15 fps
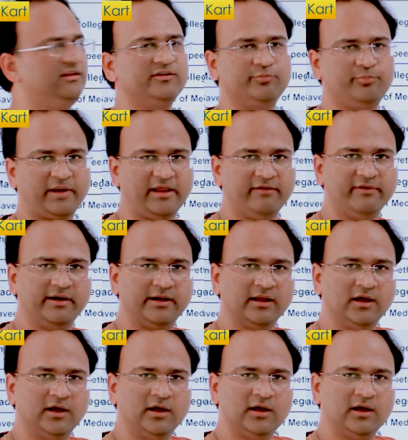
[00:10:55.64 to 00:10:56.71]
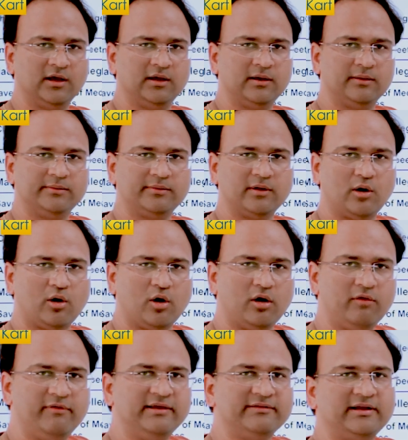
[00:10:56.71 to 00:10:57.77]
this private,
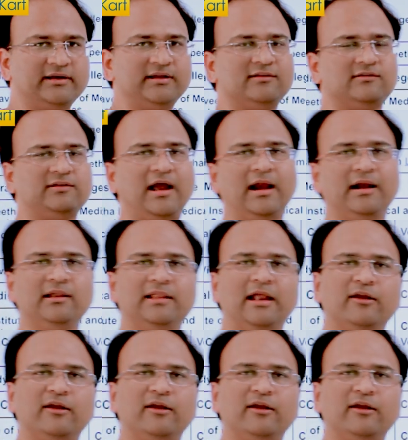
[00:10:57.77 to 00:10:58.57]
always understand